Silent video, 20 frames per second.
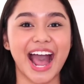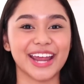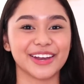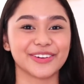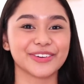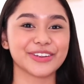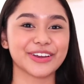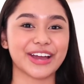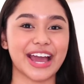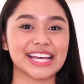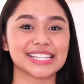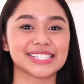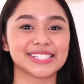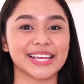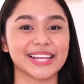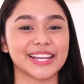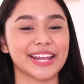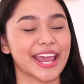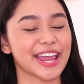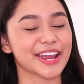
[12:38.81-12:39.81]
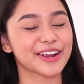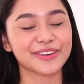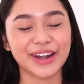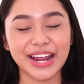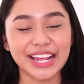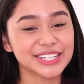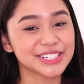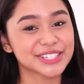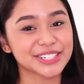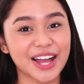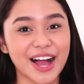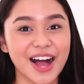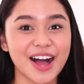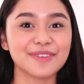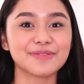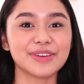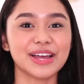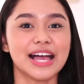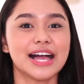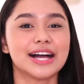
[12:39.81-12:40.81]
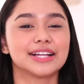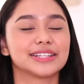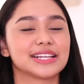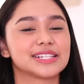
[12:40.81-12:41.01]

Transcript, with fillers: I know you guys did a great job.